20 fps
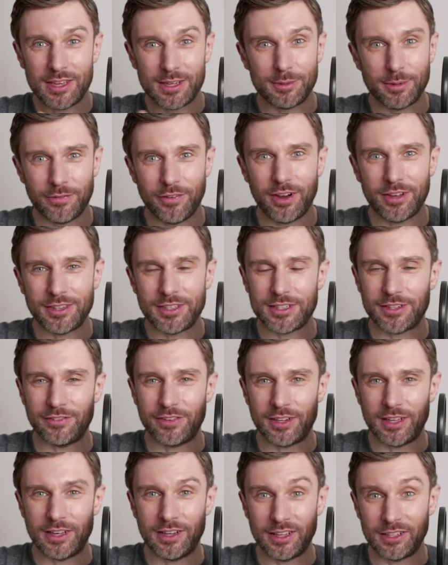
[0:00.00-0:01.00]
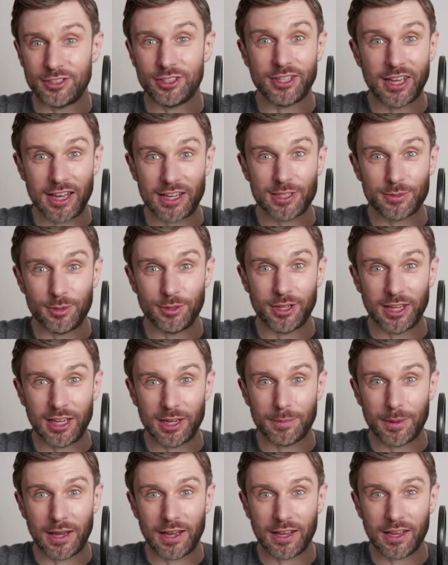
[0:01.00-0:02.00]
You provide these affiliate links, you get a small
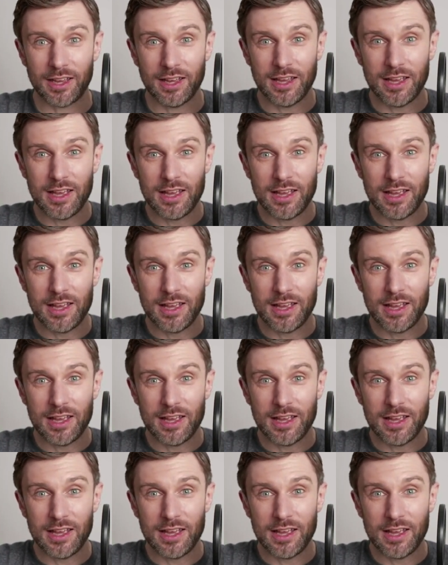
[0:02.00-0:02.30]
kickback.